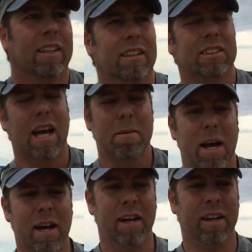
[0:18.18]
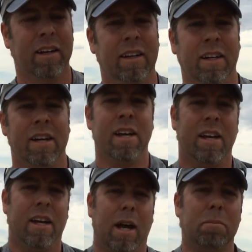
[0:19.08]
This time
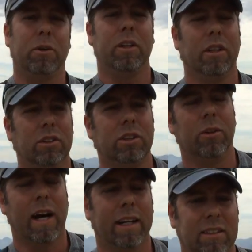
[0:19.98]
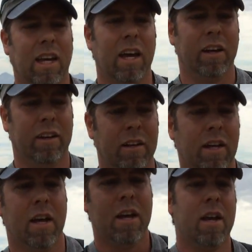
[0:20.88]
I'm doing those 2 hikes,
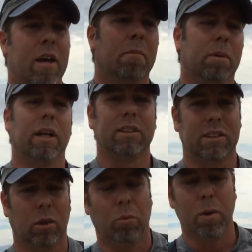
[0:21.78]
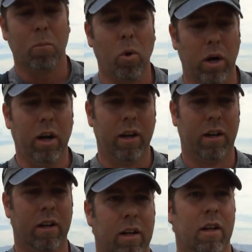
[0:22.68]
plus one more,
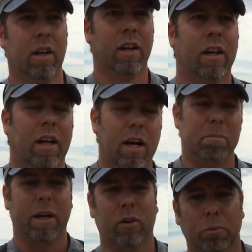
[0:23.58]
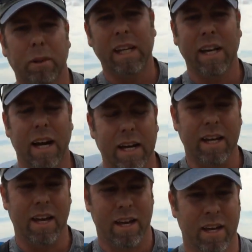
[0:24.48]
a Pinnacle Peak
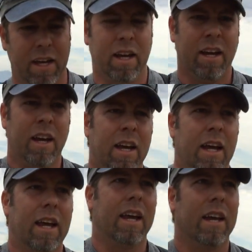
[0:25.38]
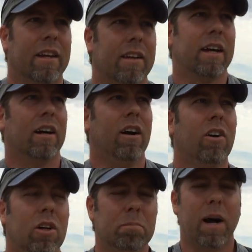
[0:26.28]
hike, and
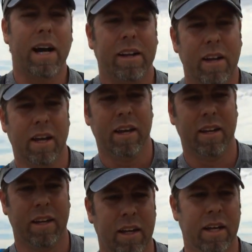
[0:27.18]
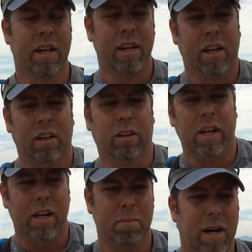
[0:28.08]
all combined
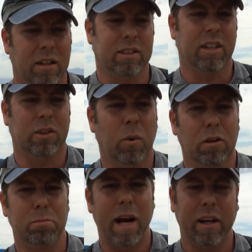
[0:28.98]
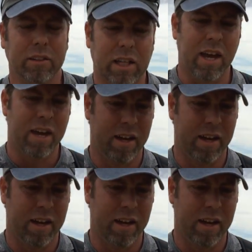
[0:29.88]
looking at about 12 miles